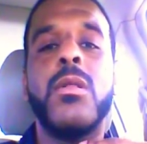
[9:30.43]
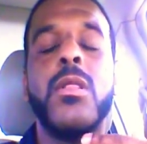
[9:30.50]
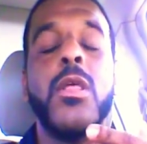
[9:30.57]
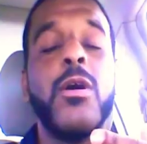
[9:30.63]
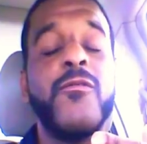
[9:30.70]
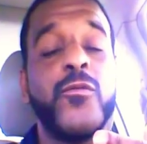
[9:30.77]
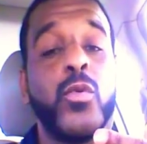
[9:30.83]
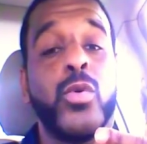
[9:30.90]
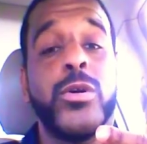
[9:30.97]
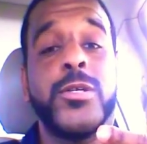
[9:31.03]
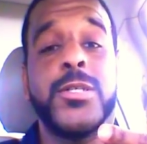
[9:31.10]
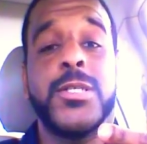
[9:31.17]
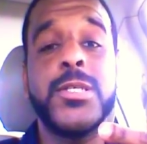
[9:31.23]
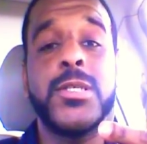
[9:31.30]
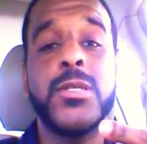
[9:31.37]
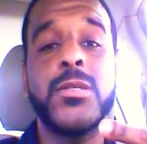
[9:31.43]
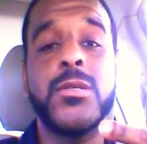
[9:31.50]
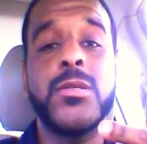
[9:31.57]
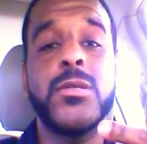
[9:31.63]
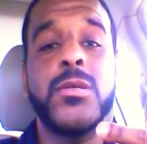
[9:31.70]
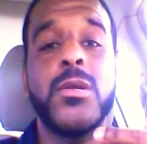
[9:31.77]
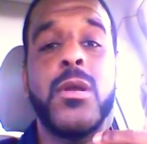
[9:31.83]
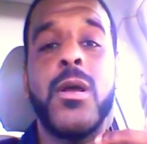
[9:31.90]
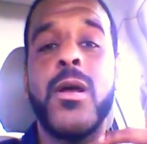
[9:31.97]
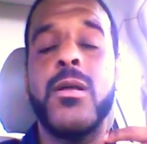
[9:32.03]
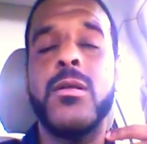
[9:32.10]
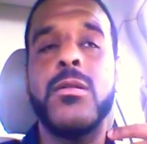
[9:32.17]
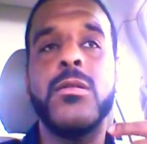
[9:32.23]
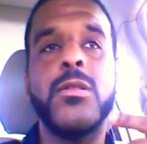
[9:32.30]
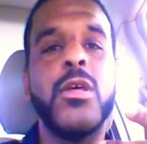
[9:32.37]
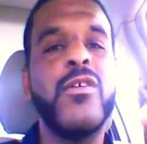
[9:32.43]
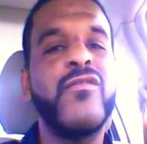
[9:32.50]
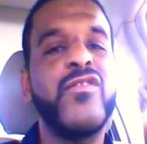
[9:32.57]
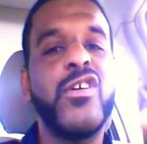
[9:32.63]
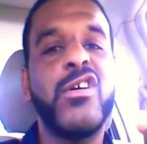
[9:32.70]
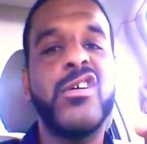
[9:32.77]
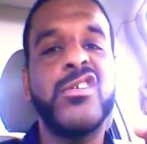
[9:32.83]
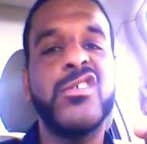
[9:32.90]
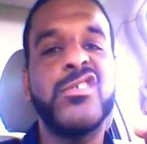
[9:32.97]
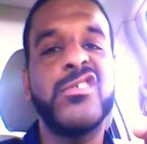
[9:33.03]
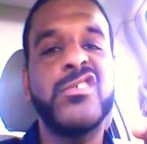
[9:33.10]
Loved ones, love y'all,